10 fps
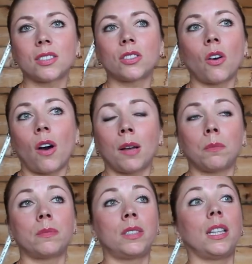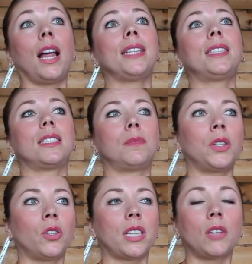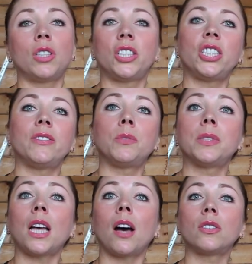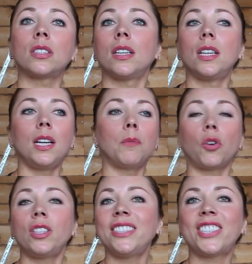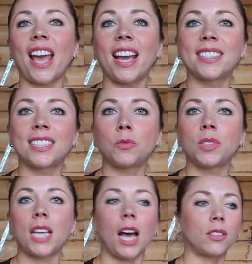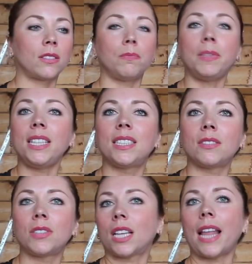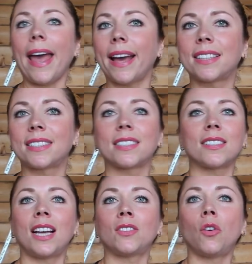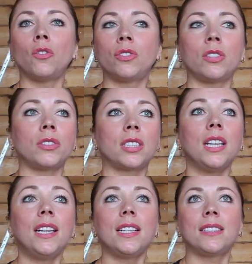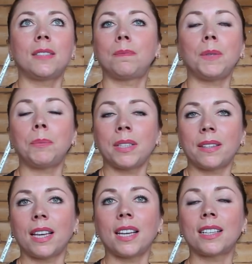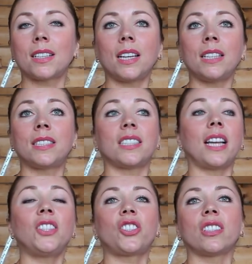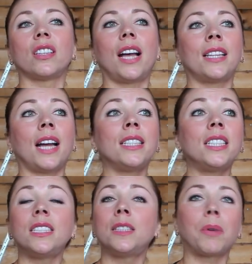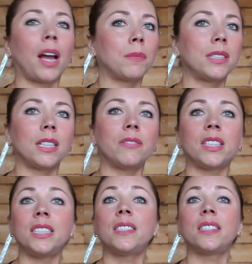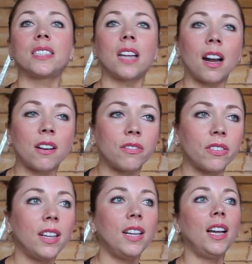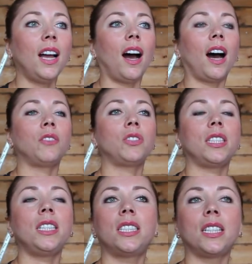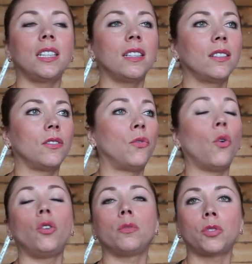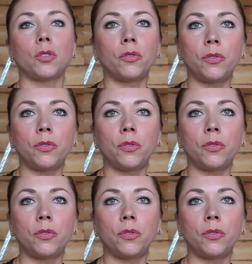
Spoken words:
So I'm delighted because I could achieve it without protein shakes and without meat, without eggs and all those that people think it's essential. And I didn't deprive myself, I didn't starve. I was eating volumes of